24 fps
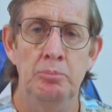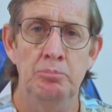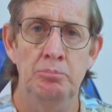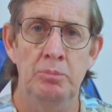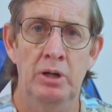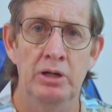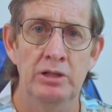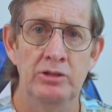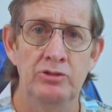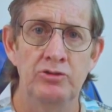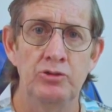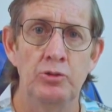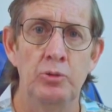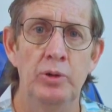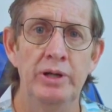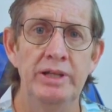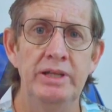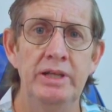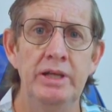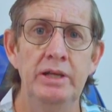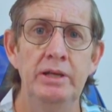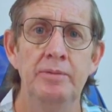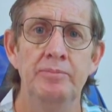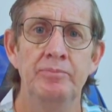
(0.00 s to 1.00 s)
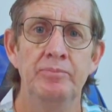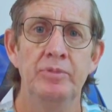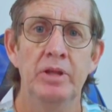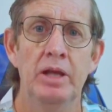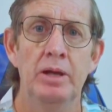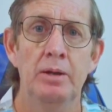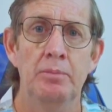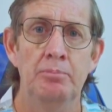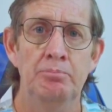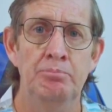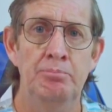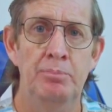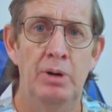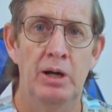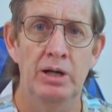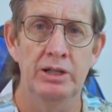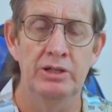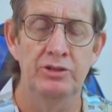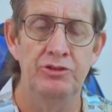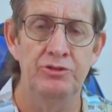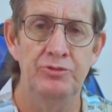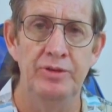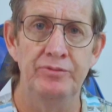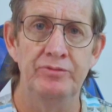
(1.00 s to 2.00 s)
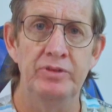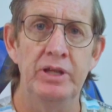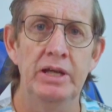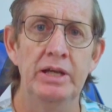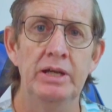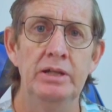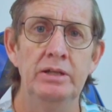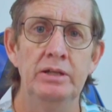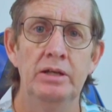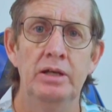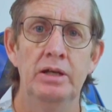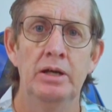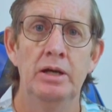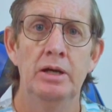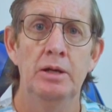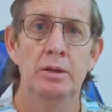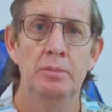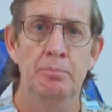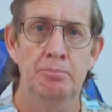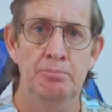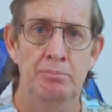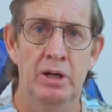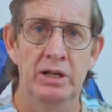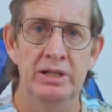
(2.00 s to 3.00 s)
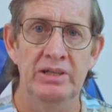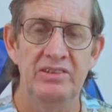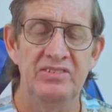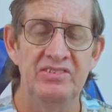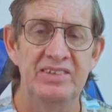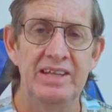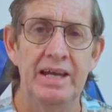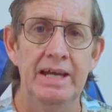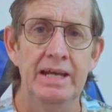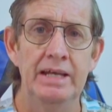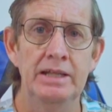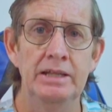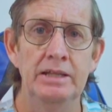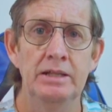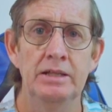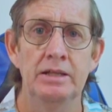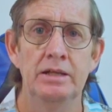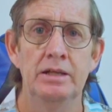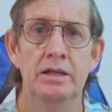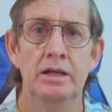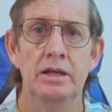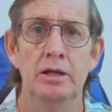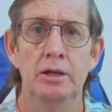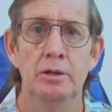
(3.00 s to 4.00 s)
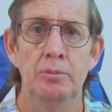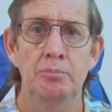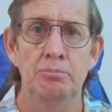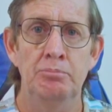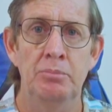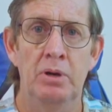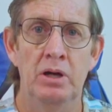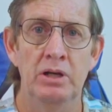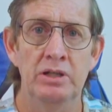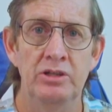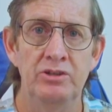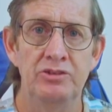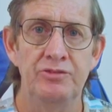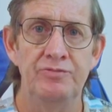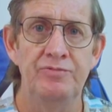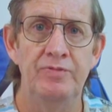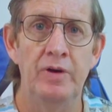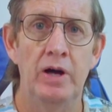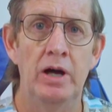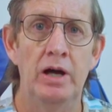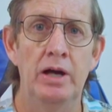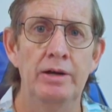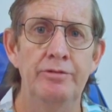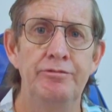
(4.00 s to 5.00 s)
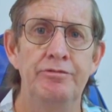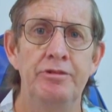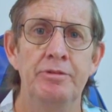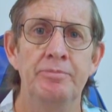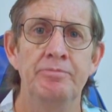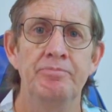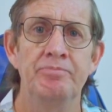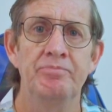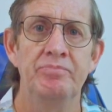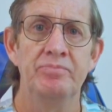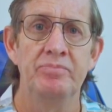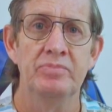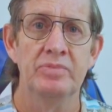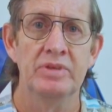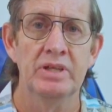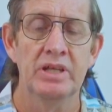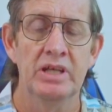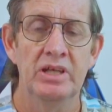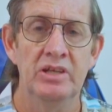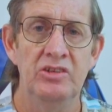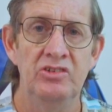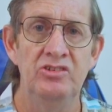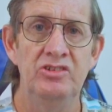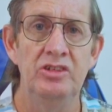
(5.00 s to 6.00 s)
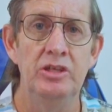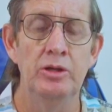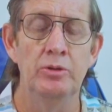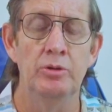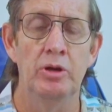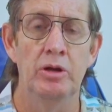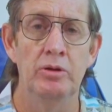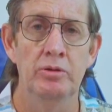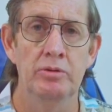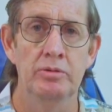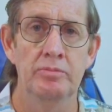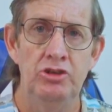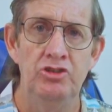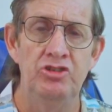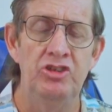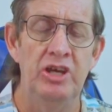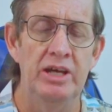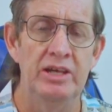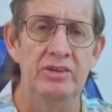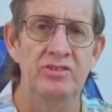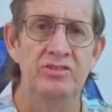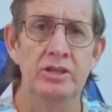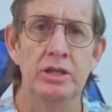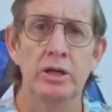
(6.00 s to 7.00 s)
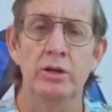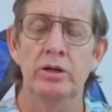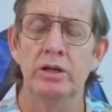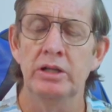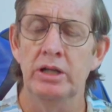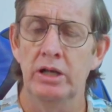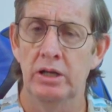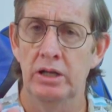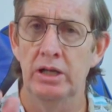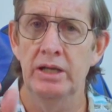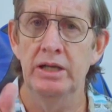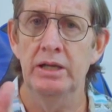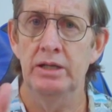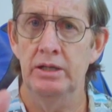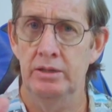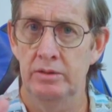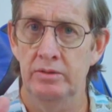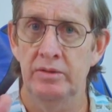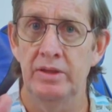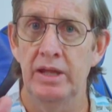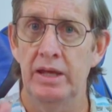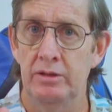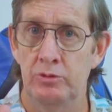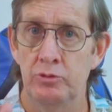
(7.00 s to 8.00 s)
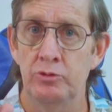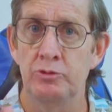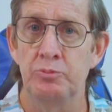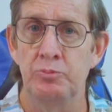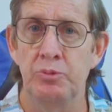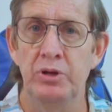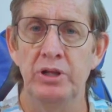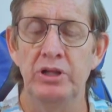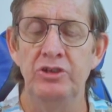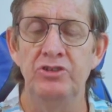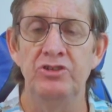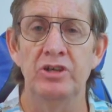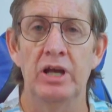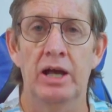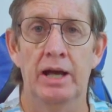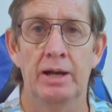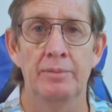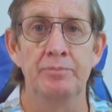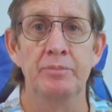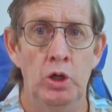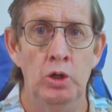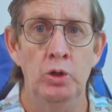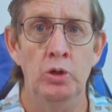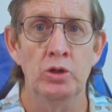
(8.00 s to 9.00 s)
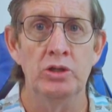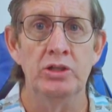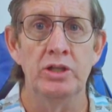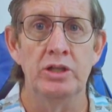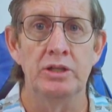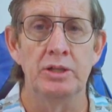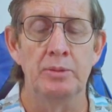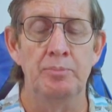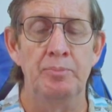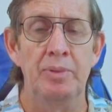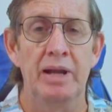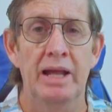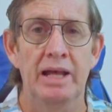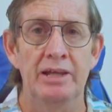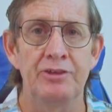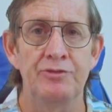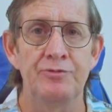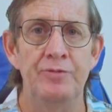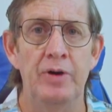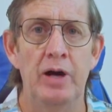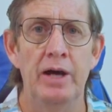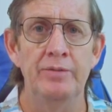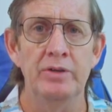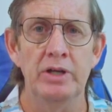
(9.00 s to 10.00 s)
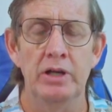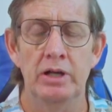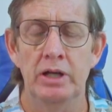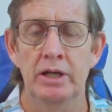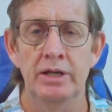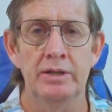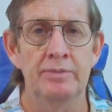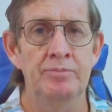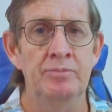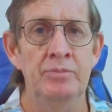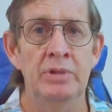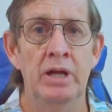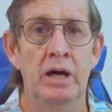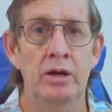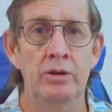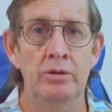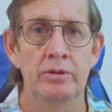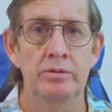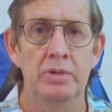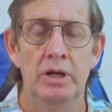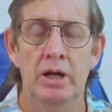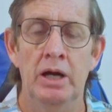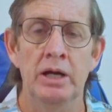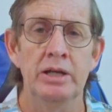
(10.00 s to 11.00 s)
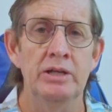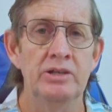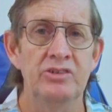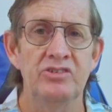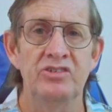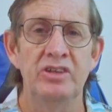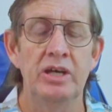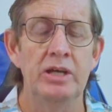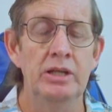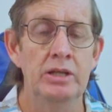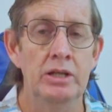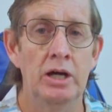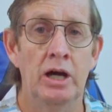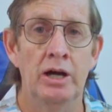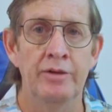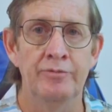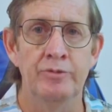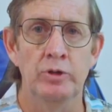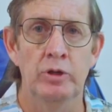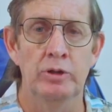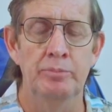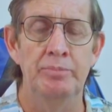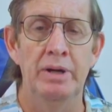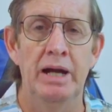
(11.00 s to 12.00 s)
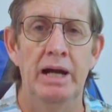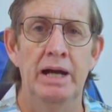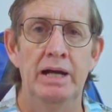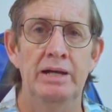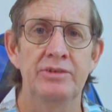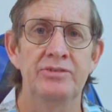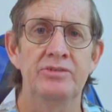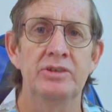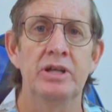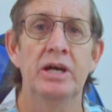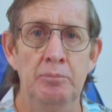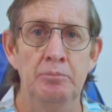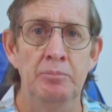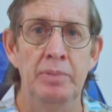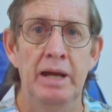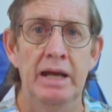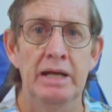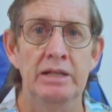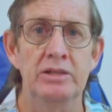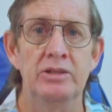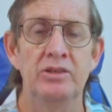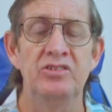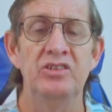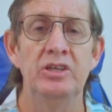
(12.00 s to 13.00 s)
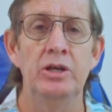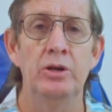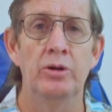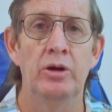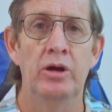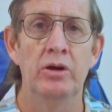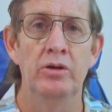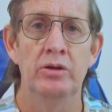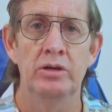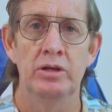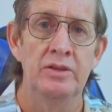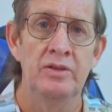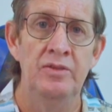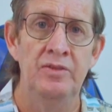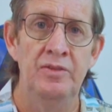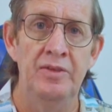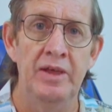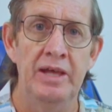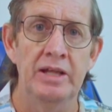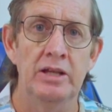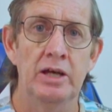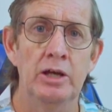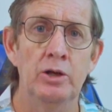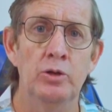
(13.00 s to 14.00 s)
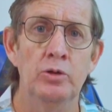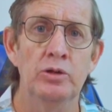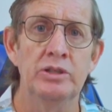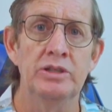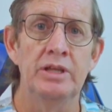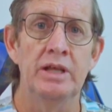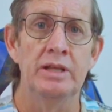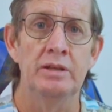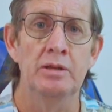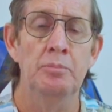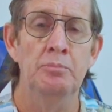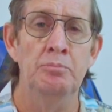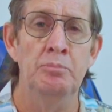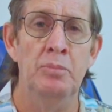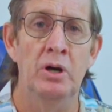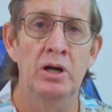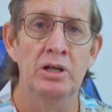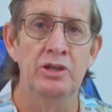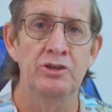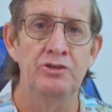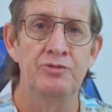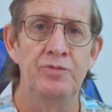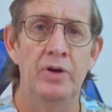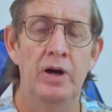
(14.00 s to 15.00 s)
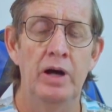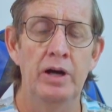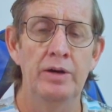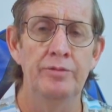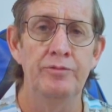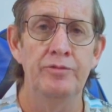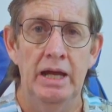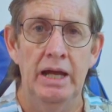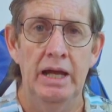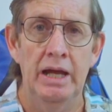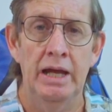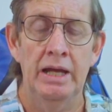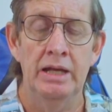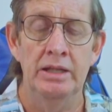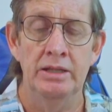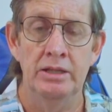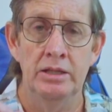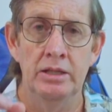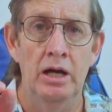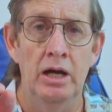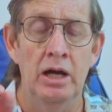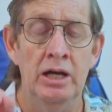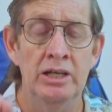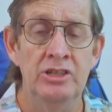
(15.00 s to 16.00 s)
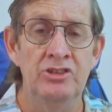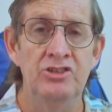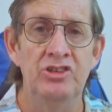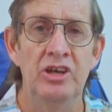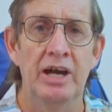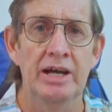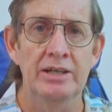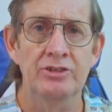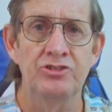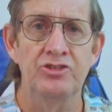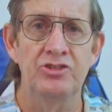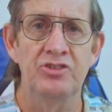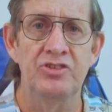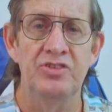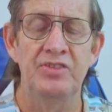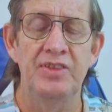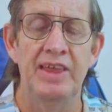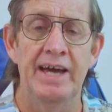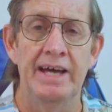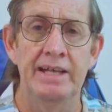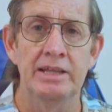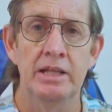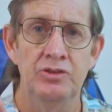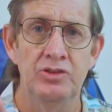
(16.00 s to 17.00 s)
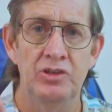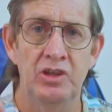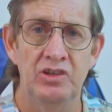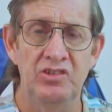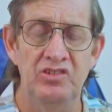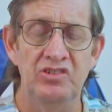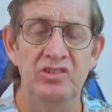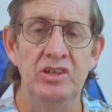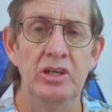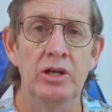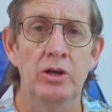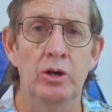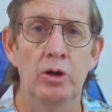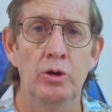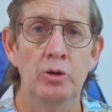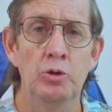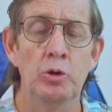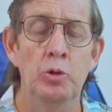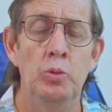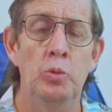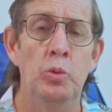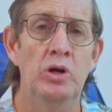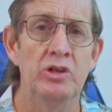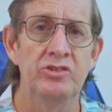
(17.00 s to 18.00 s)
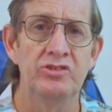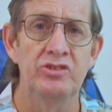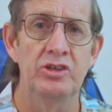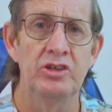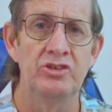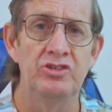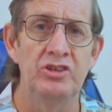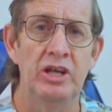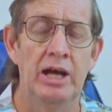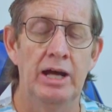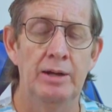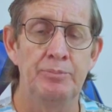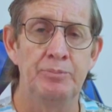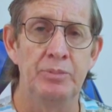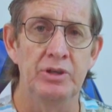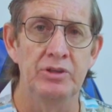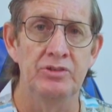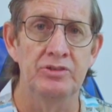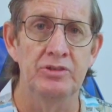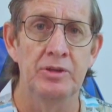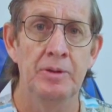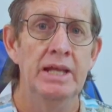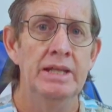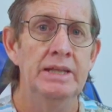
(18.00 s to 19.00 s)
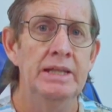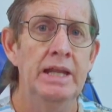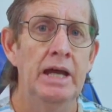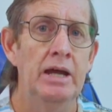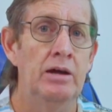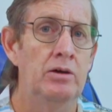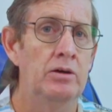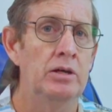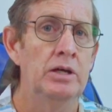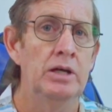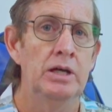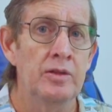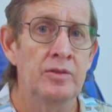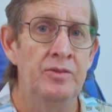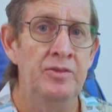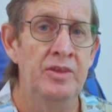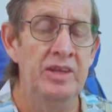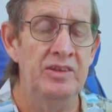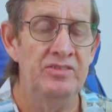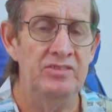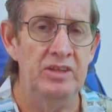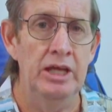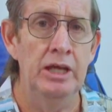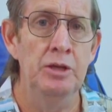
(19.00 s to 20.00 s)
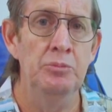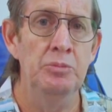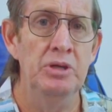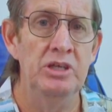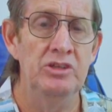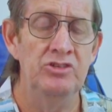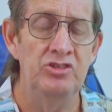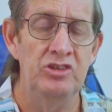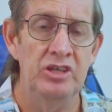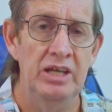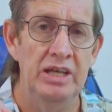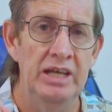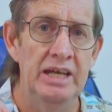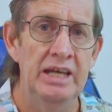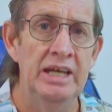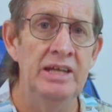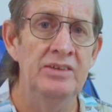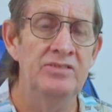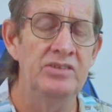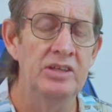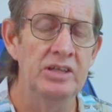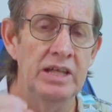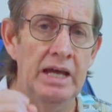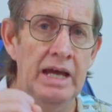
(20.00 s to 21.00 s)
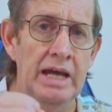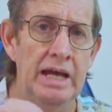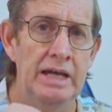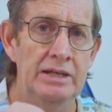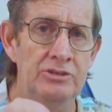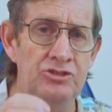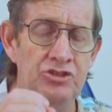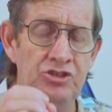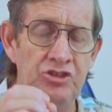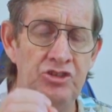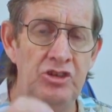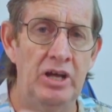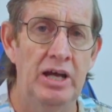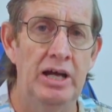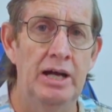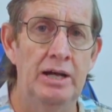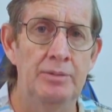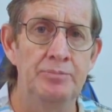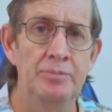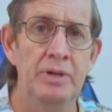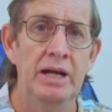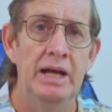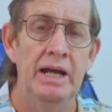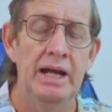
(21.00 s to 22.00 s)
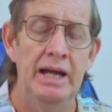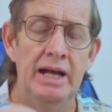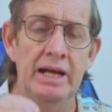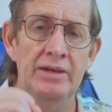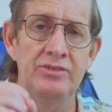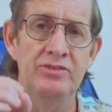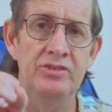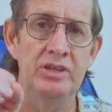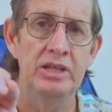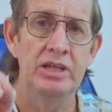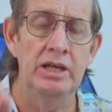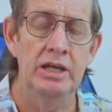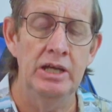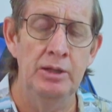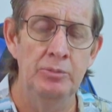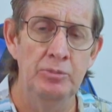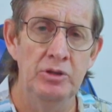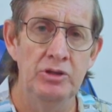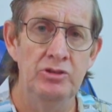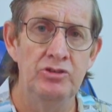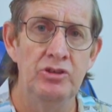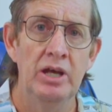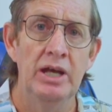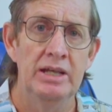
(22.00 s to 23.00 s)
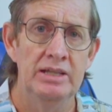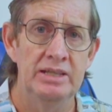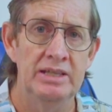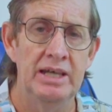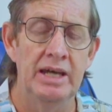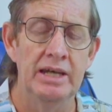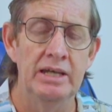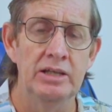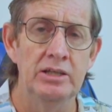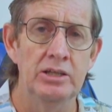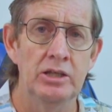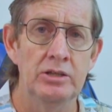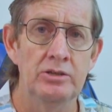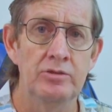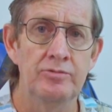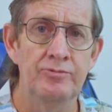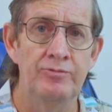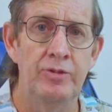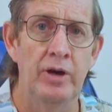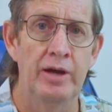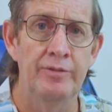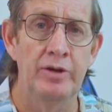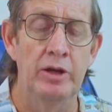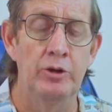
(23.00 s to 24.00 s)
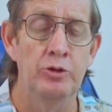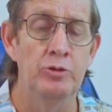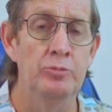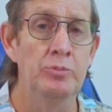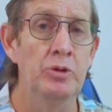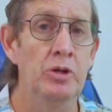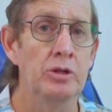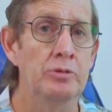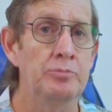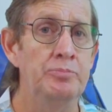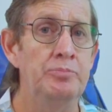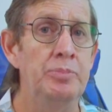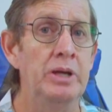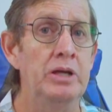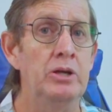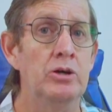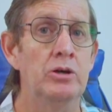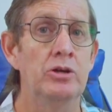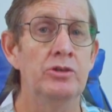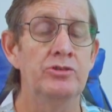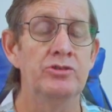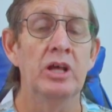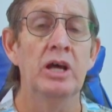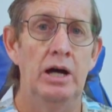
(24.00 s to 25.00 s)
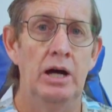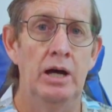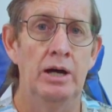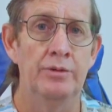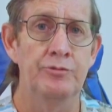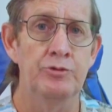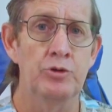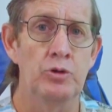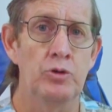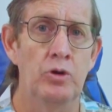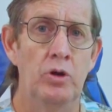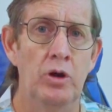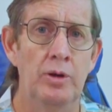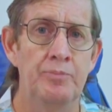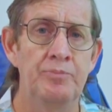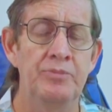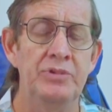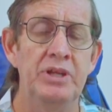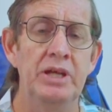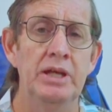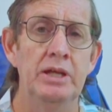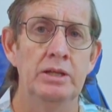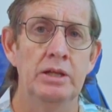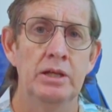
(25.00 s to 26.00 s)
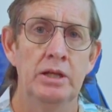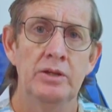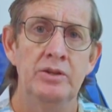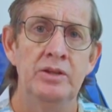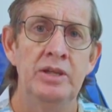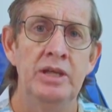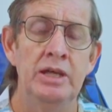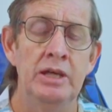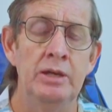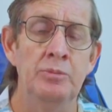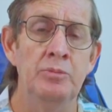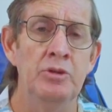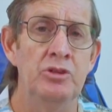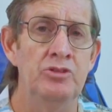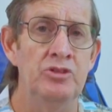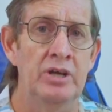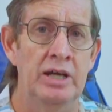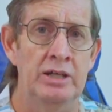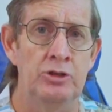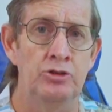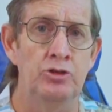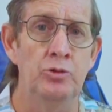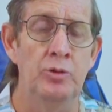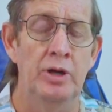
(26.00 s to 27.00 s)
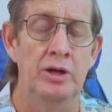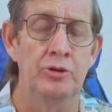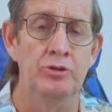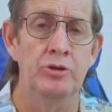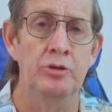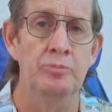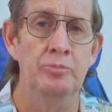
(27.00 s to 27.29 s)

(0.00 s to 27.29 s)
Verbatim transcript: minus 20, minus 15, minus 10, minus 5, zero. Check zero and I are like, that was pretty sharp. Looked at the plus five and I are like, no, I can see I've gone past, back to zero. Then I looked at minus five and I judged that the zero was the sharpest. Now, this image isn't as sharp as the image taken at 500 mil because I've cropped in the image at 200